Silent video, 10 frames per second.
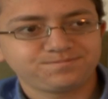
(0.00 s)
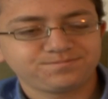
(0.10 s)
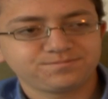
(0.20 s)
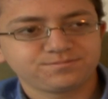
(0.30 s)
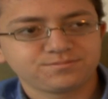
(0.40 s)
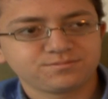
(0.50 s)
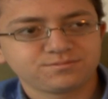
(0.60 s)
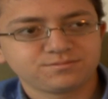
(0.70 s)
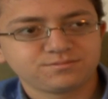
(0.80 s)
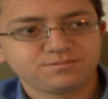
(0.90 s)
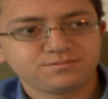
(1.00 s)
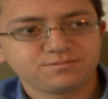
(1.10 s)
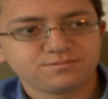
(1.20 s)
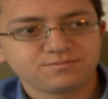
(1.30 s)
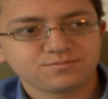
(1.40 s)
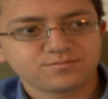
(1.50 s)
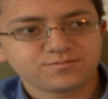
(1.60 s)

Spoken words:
Nothing is said.